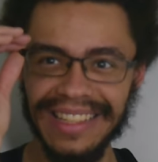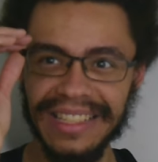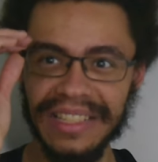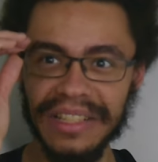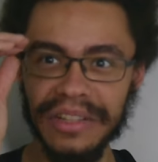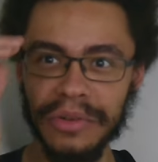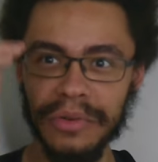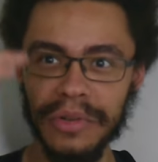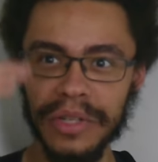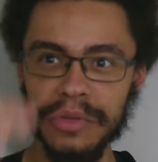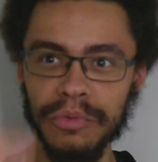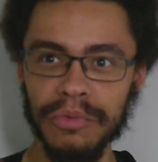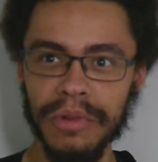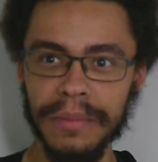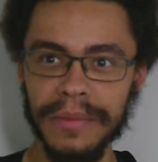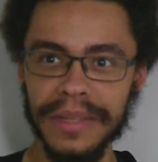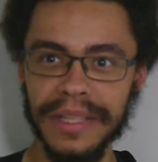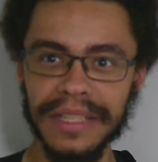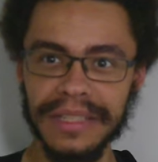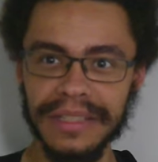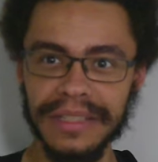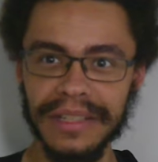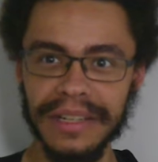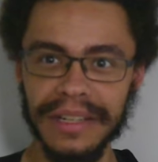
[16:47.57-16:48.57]
Isn't it always
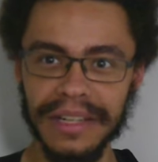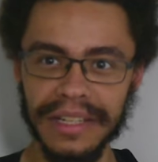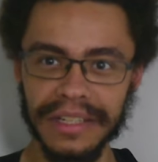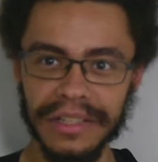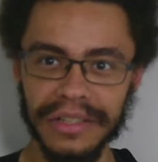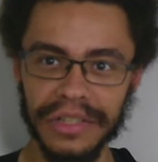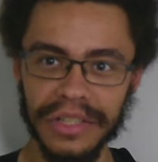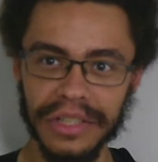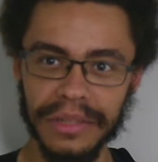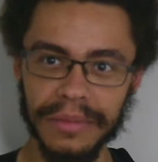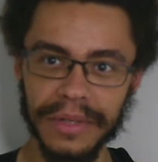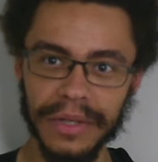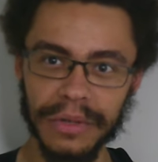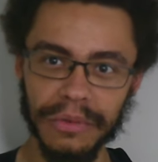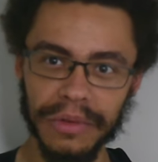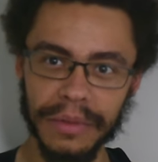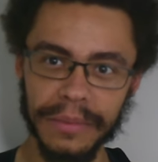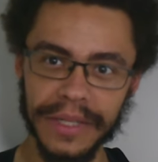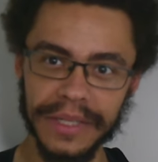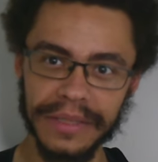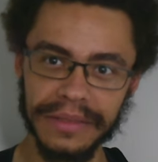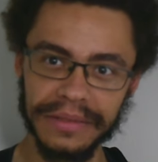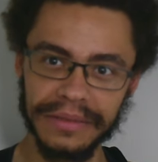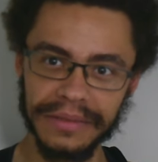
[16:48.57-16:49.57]
women that's talking shit about
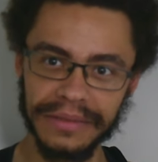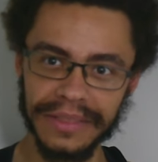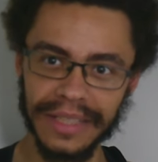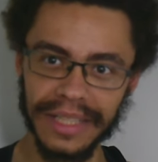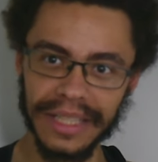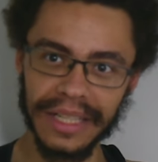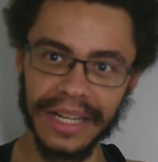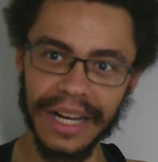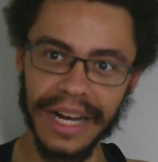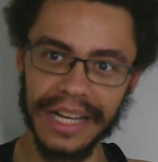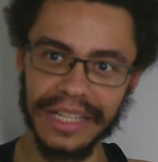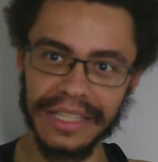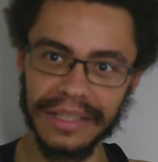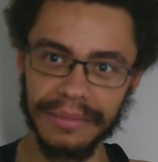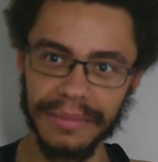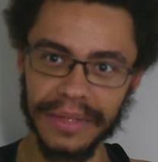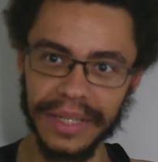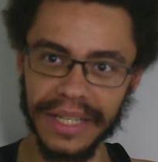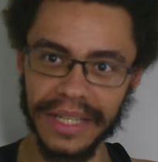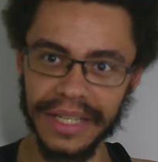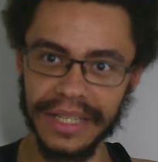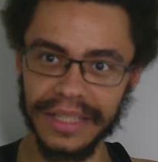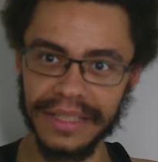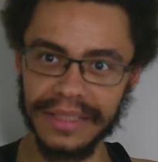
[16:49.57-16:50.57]
women, right?
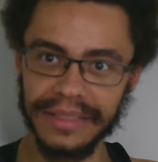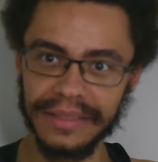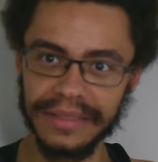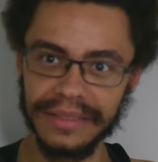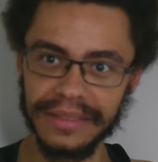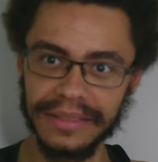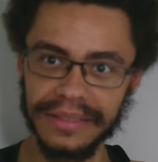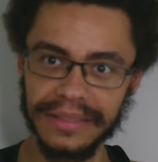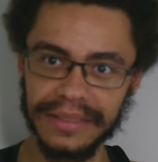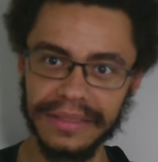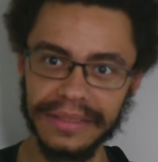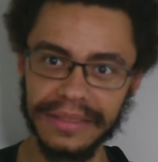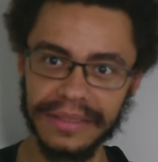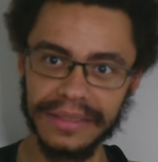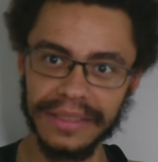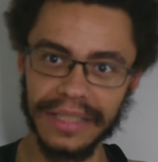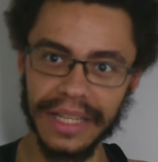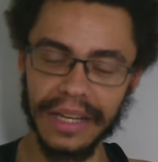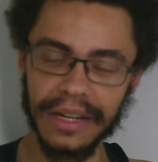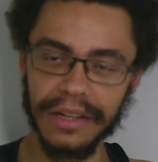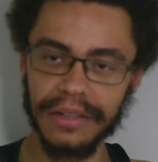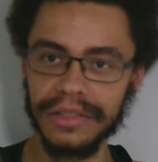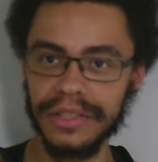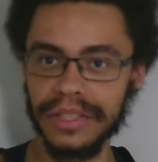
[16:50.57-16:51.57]
Gossiping and
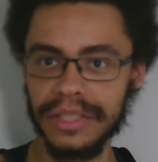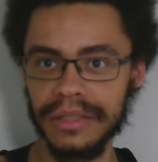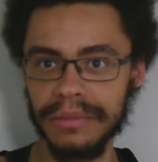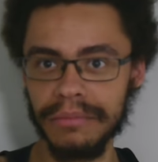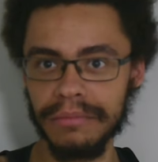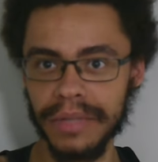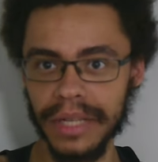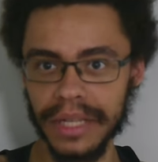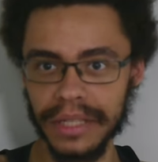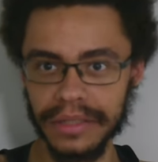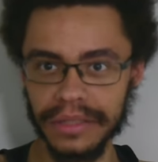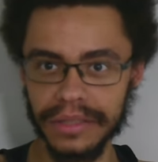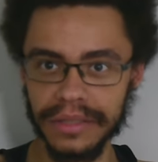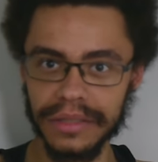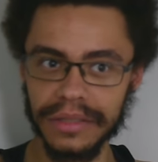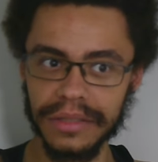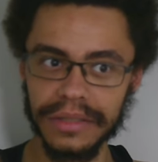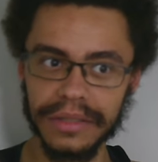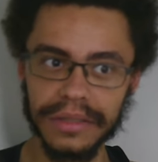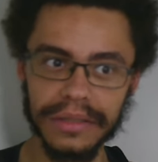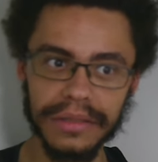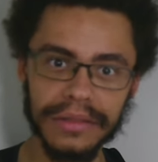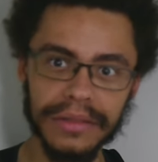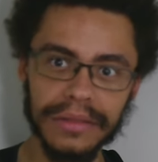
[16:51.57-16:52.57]
saying, oh, she's a
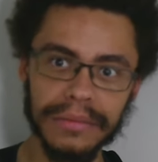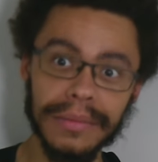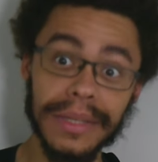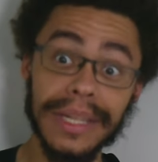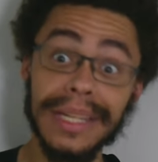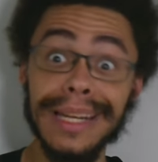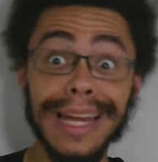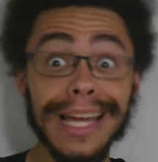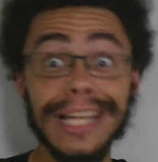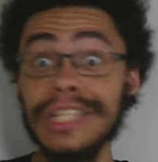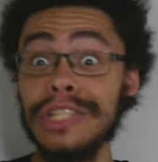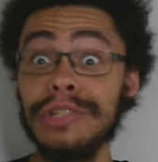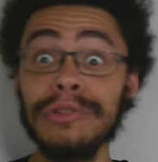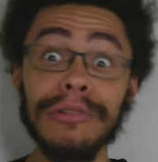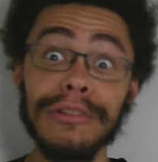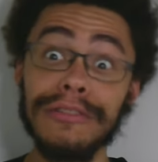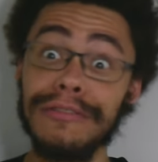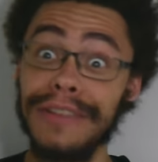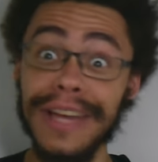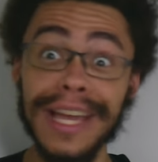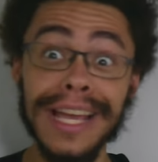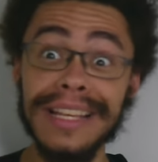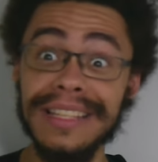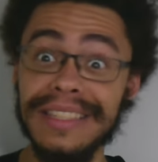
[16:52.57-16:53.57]
bitch. Being nice to
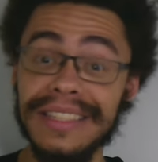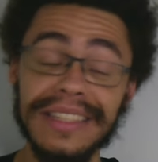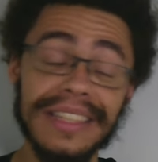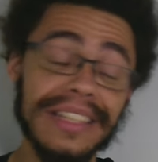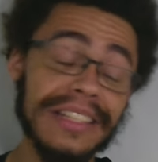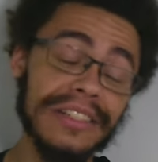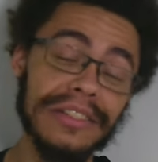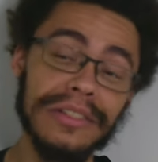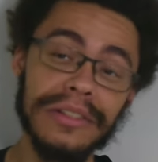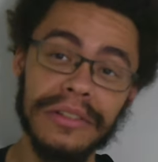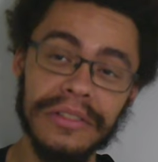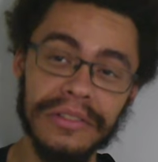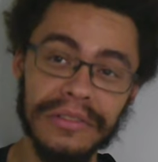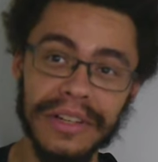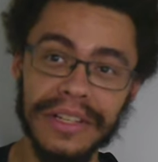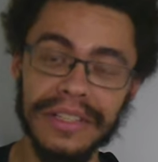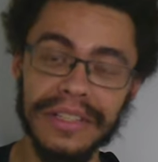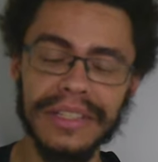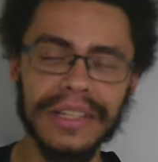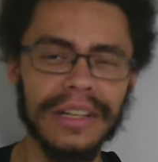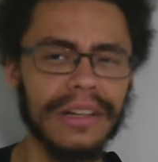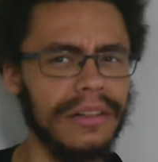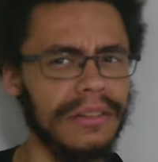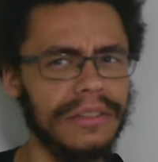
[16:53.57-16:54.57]
her face, and then she turns around
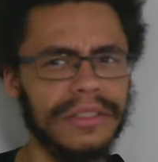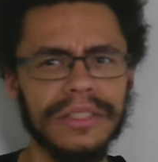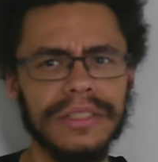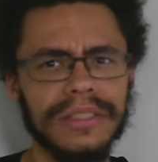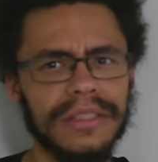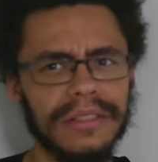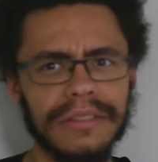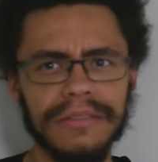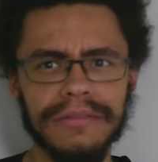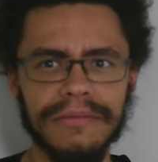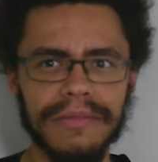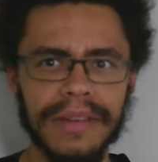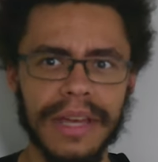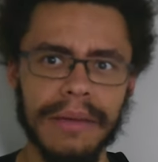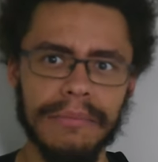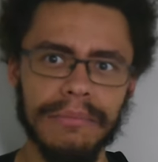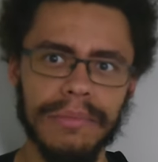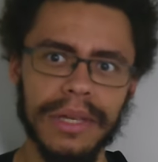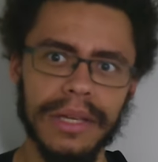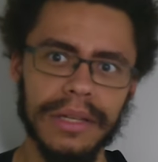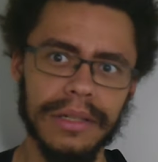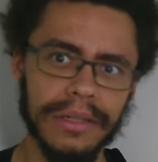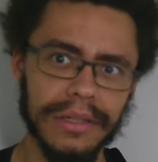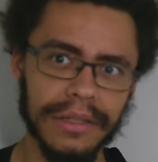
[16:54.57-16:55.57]
and is like, oh, she's such a
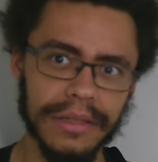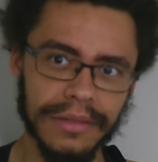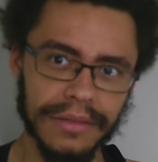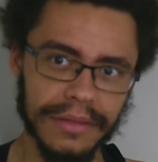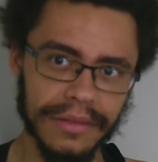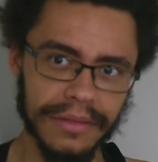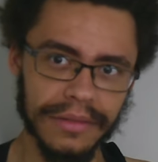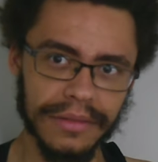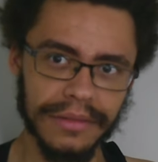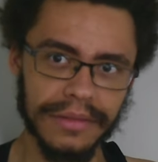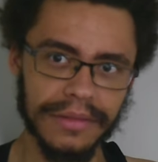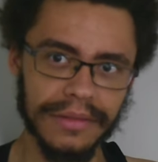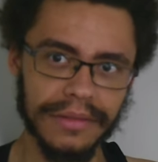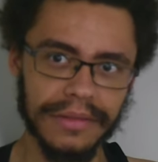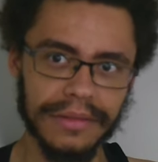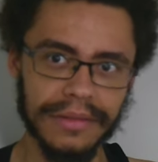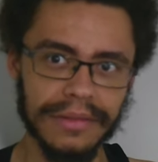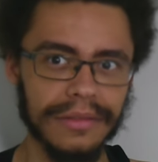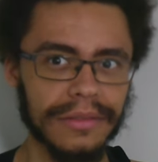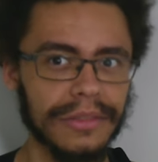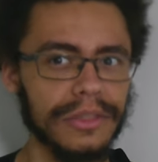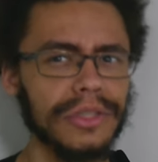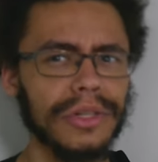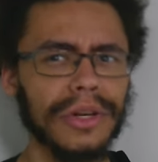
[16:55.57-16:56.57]
fat bitch.
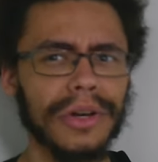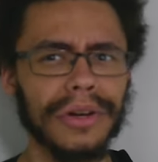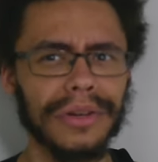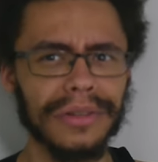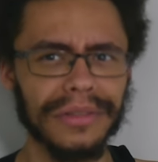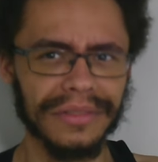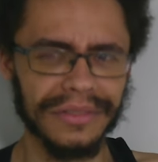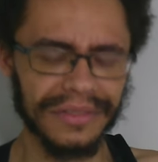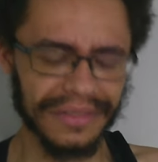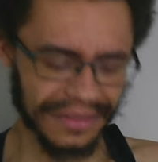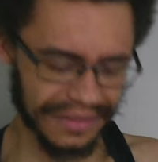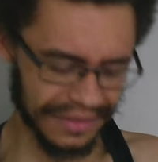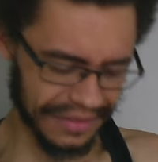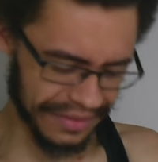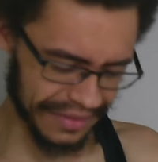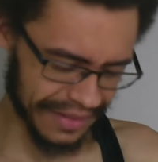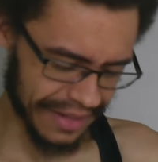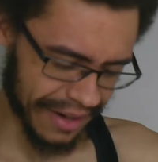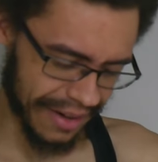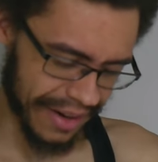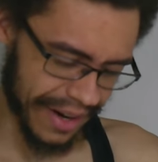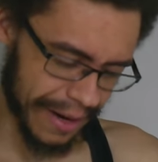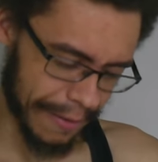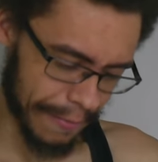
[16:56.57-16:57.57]
Sure.
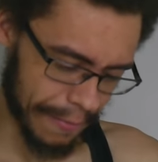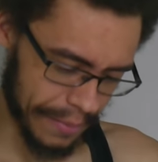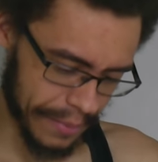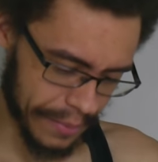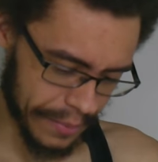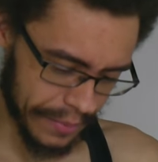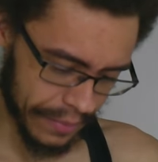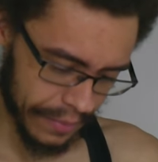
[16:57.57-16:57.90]
All right.